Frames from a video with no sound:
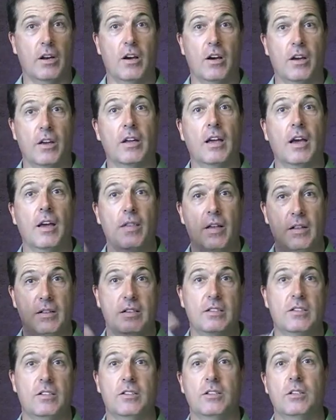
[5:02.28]
oh, okay,
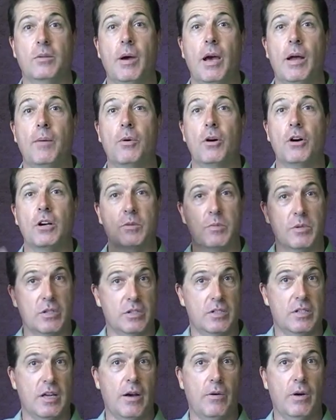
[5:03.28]
this isn't a bad price
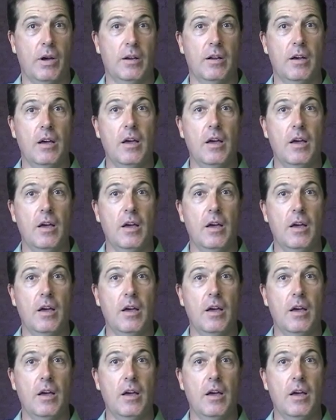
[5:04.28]
because that one,